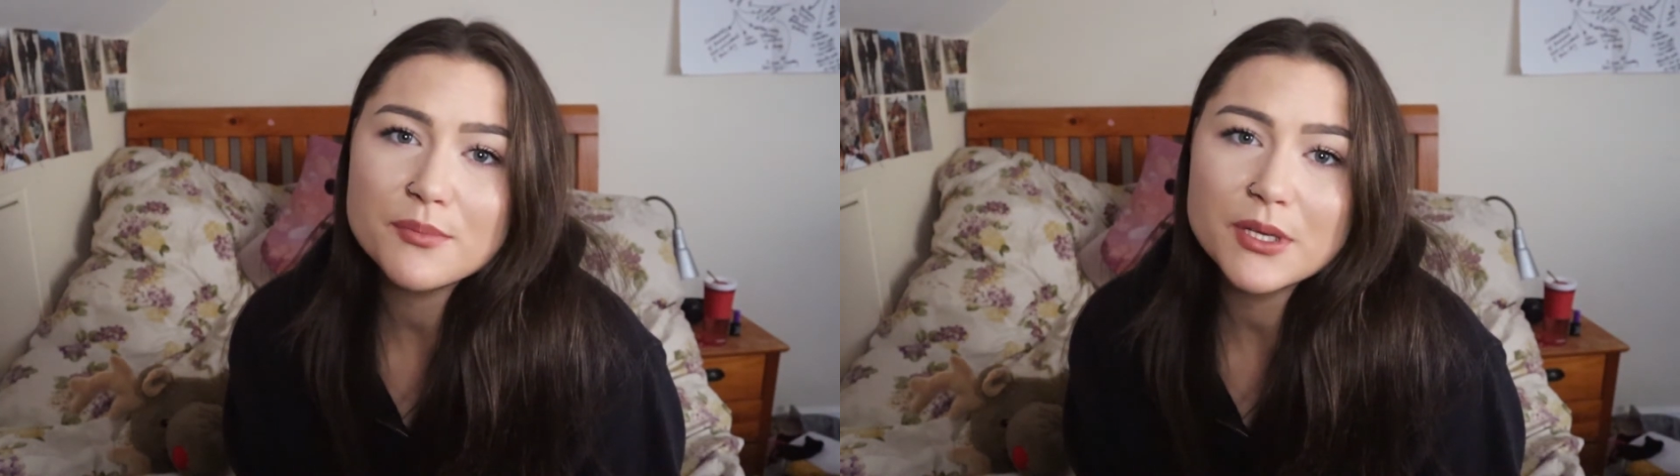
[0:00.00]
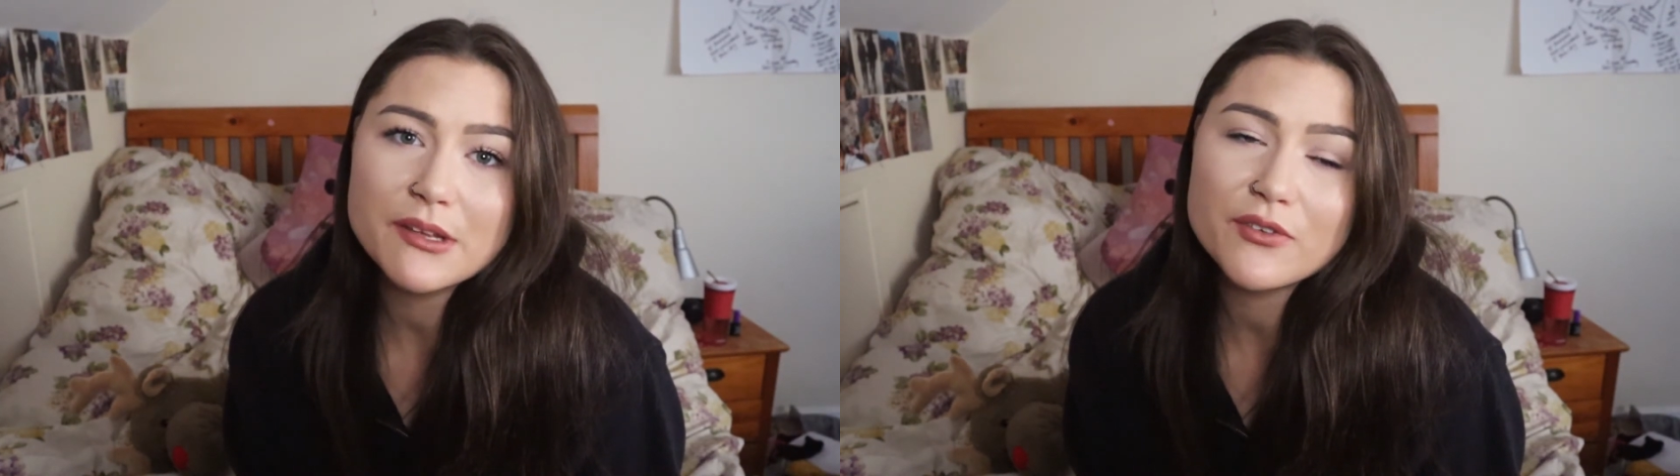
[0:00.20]

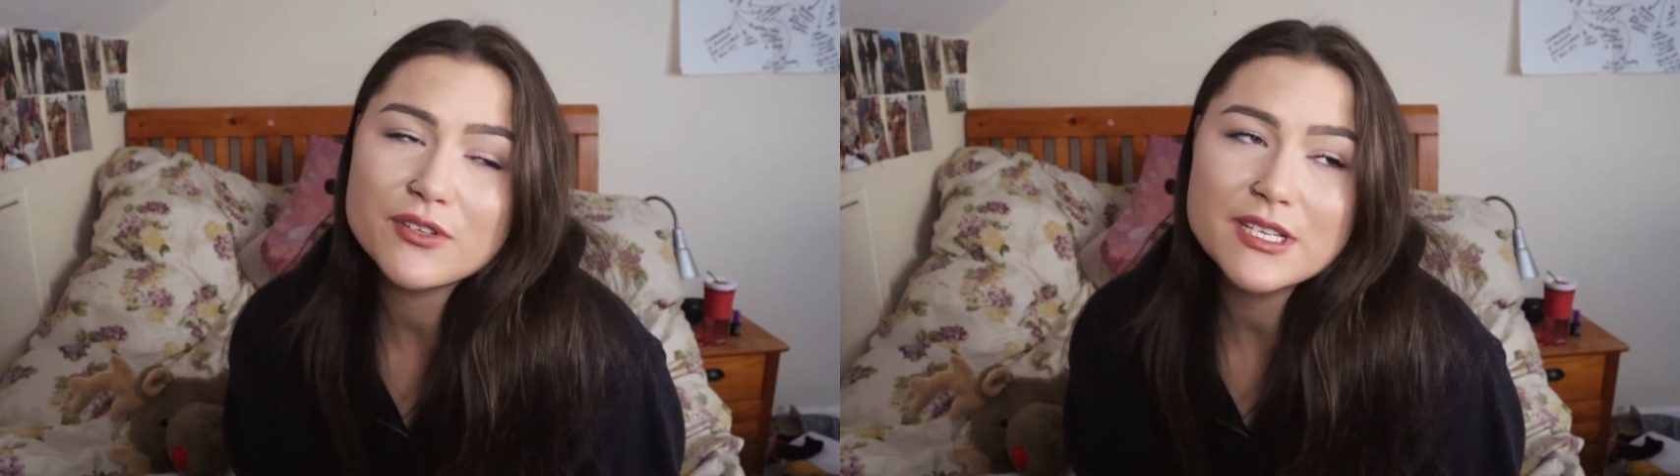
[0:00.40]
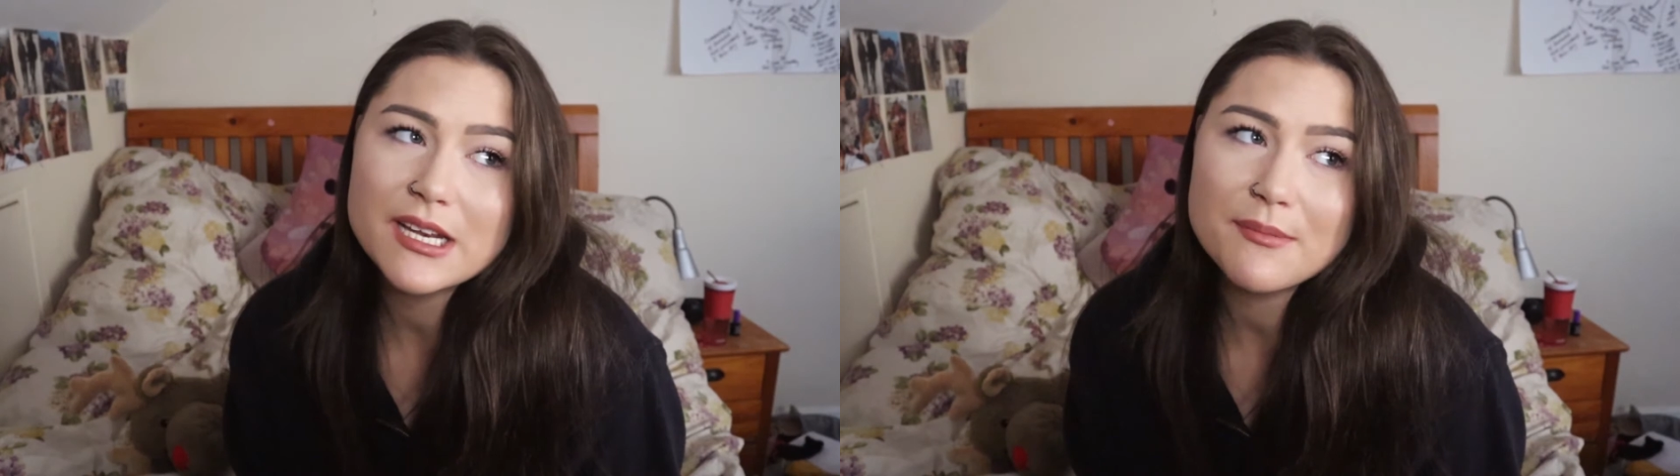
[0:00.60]
but if you're
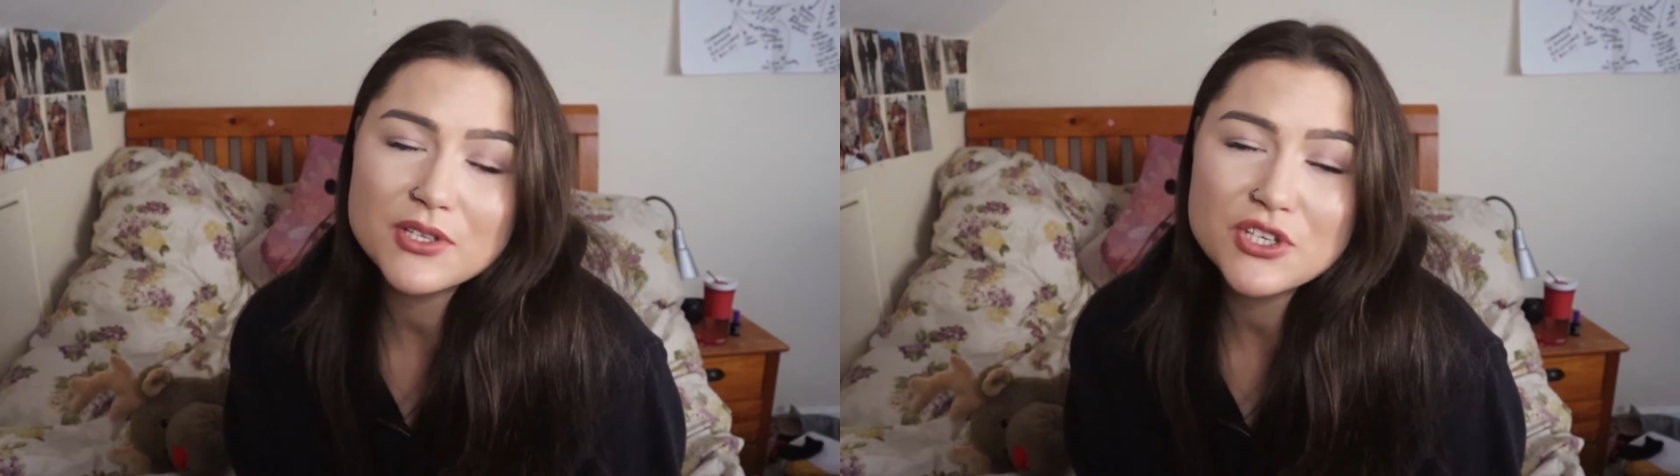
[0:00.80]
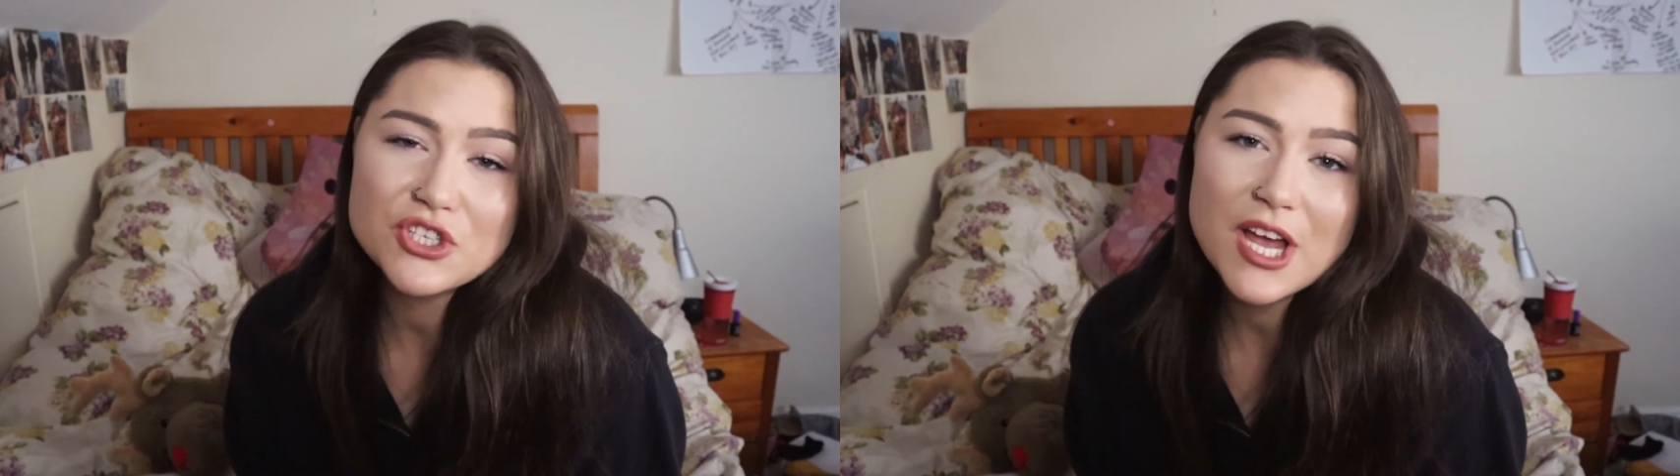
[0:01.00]
still able
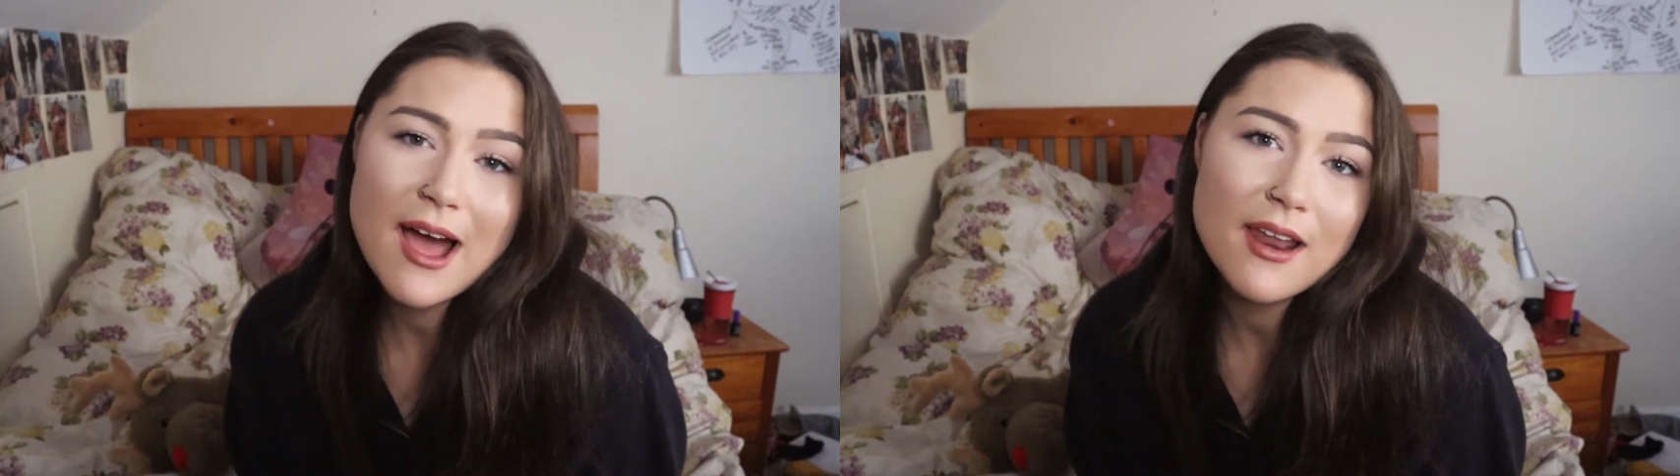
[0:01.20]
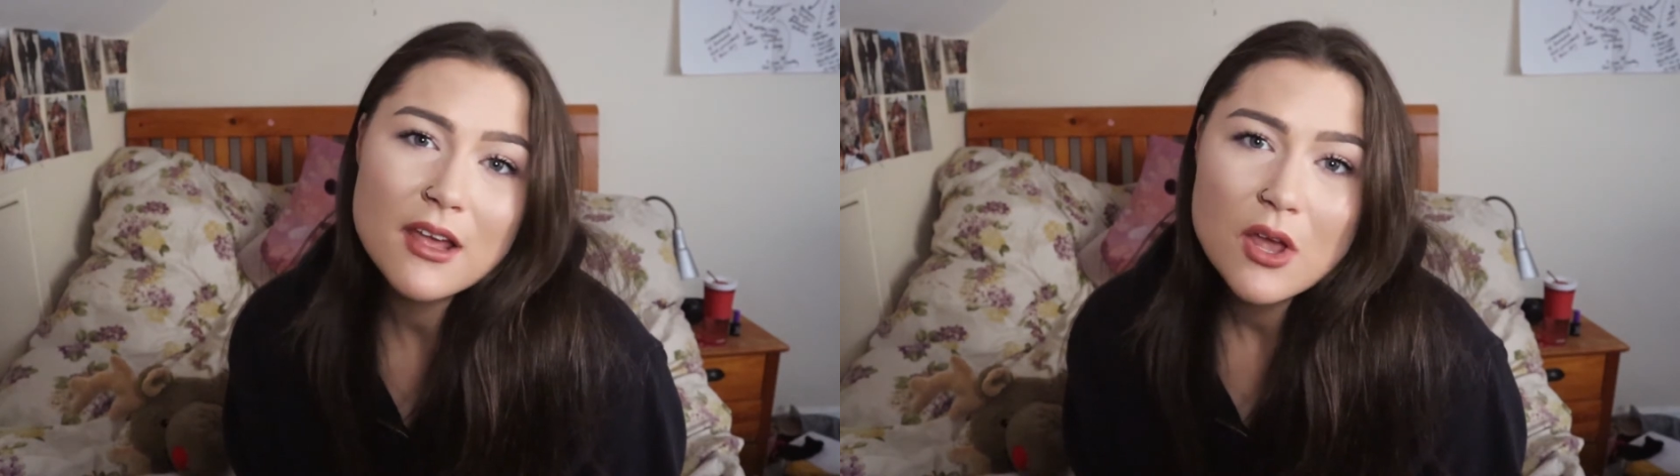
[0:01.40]
to
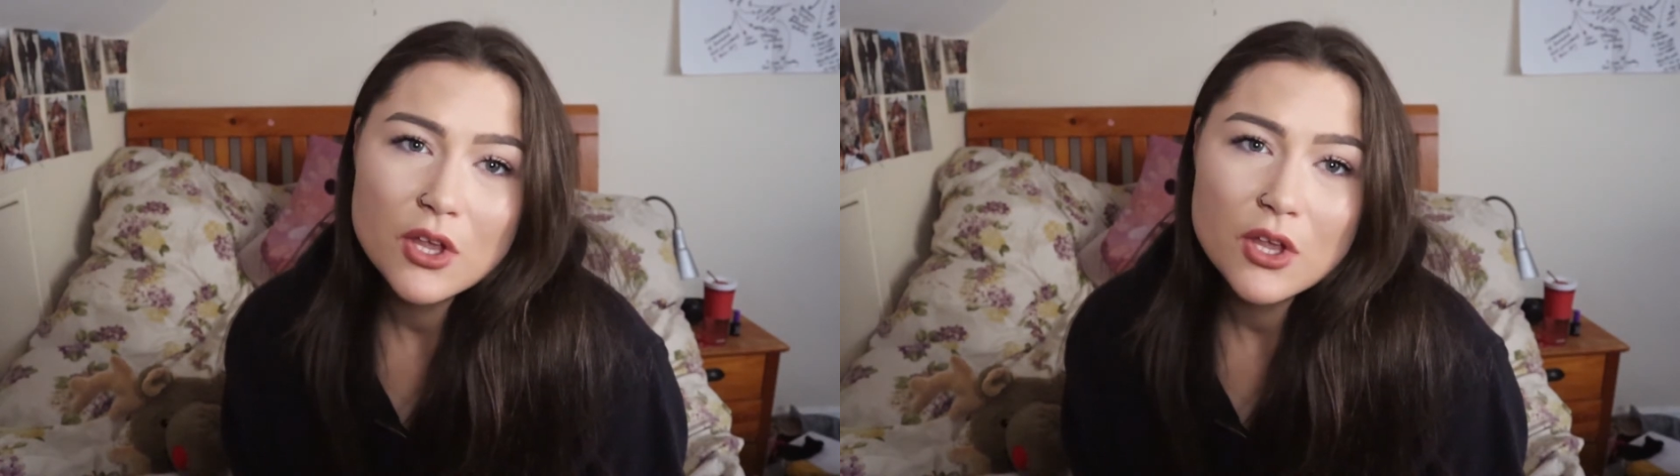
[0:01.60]
chat,